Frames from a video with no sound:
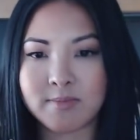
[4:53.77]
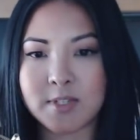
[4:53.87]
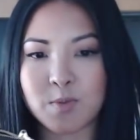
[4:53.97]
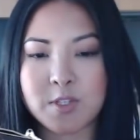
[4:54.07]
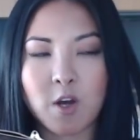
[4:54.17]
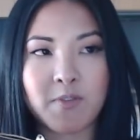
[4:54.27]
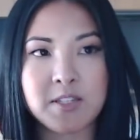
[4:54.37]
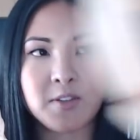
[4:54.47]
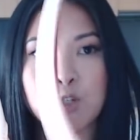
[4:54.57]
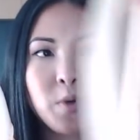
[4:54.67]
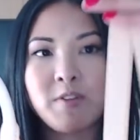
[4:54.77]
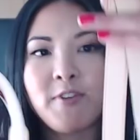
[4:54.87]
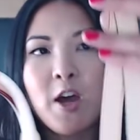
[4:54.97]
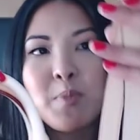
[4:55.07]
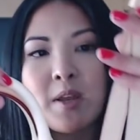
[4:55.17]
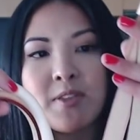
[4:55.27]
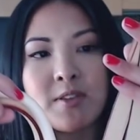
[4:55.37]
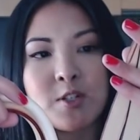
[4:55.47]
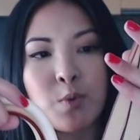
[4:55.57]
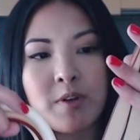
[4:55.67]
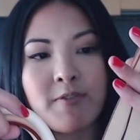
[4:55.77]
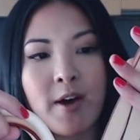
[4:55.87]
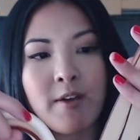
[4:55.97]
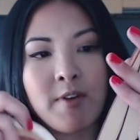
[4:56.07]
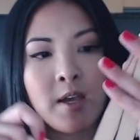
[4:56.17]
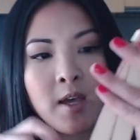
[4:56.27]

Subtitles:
this one's obviously in the 25, but I think the 25